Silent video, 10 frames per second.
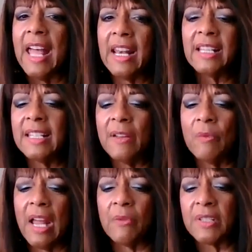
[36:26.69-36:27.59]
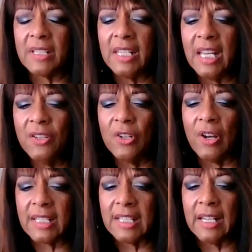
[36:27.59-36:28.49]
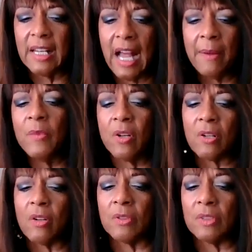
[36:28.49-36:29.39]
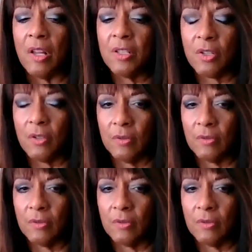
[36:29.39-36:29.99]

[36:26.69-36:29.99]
and I said, when I was a teacher, I said, I'm going to go to law school.